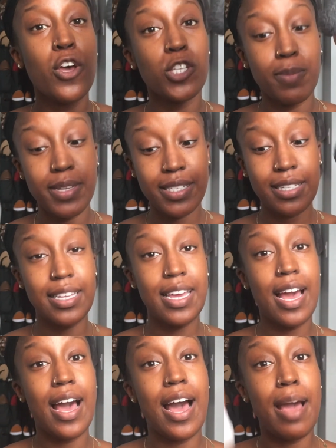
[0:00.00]
So basically,
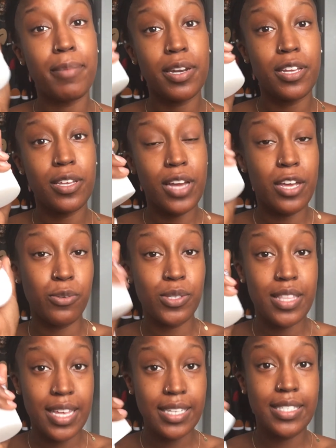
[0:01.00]
I use
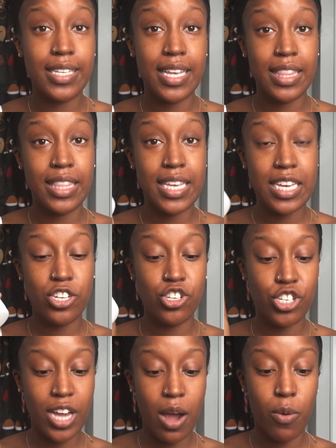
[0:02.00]
this in the
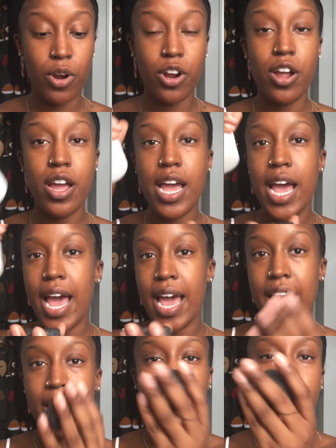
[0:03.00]
shower,
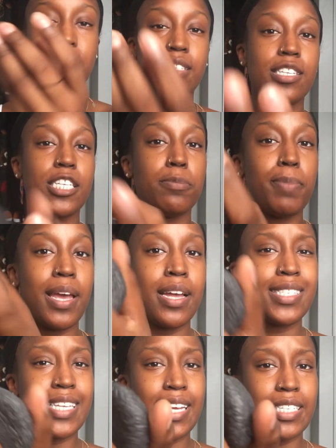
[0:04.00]
and this
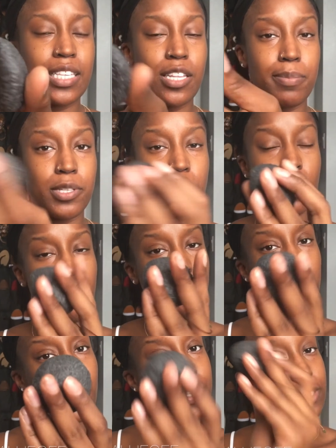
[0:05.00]
expands and gets a little bit
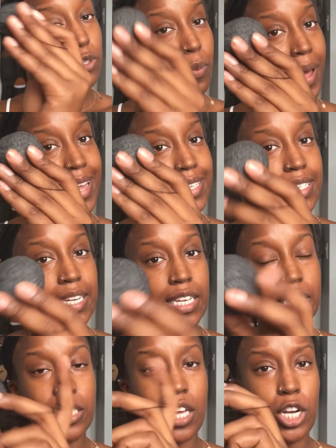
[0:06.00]
softer when it's wet.
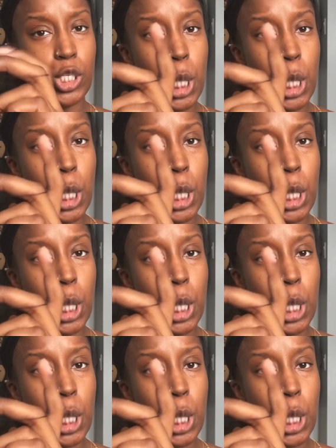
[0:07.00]
It's not as